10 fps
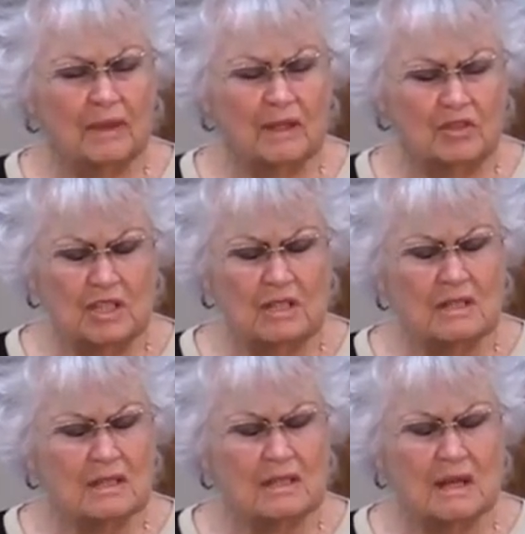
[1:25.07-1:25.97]
In
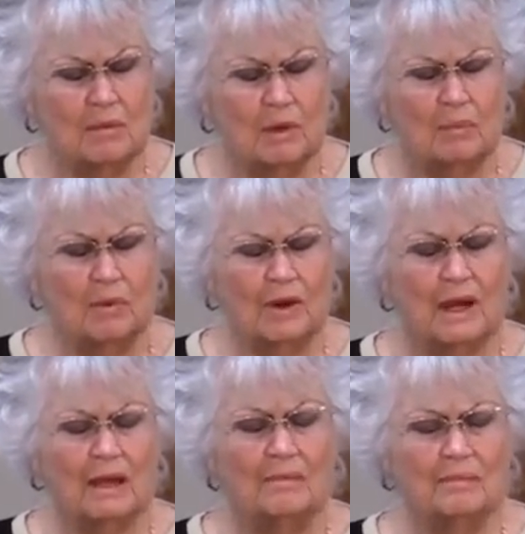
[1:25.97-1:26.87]
Jesus' name we
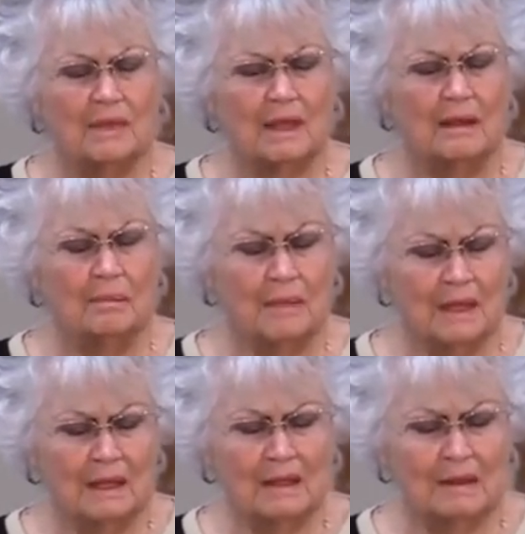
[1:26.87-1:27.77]
pray.
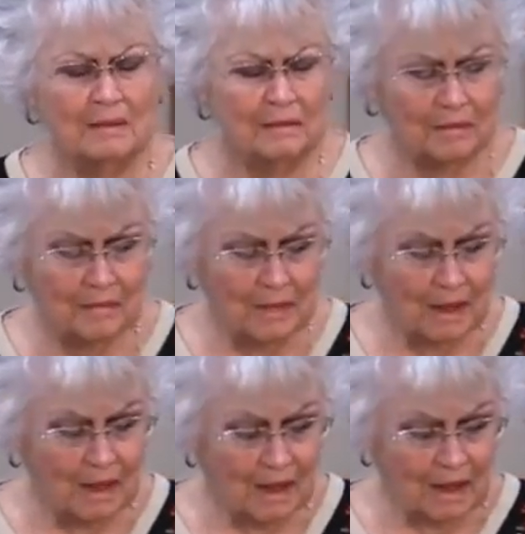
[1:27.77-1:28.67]
Amen.
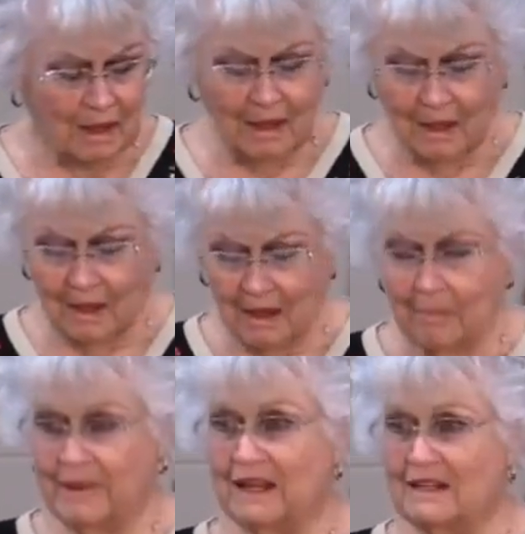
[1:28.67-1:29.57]
Amen. Our
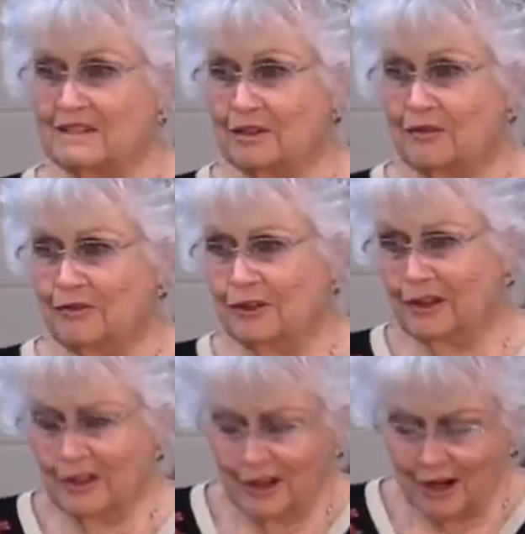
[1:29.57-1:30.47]
bellies are
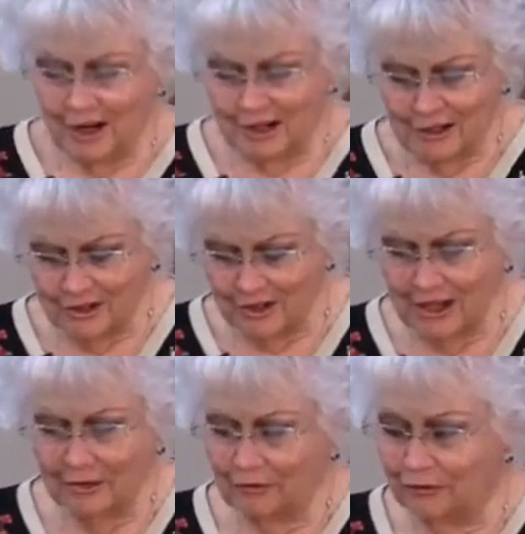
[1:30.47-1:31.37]
full and our hearts are
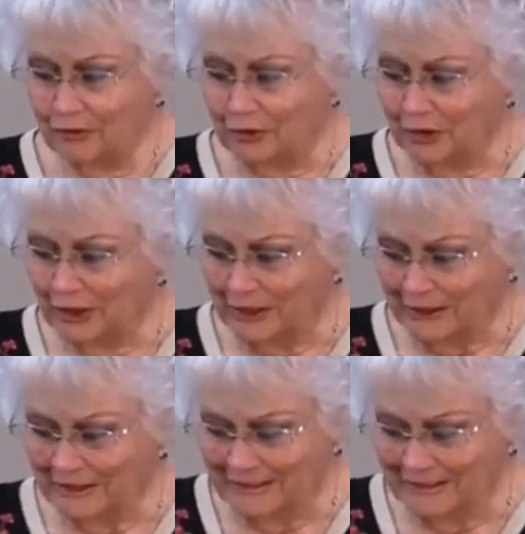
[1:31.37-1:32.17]
getting full, huh?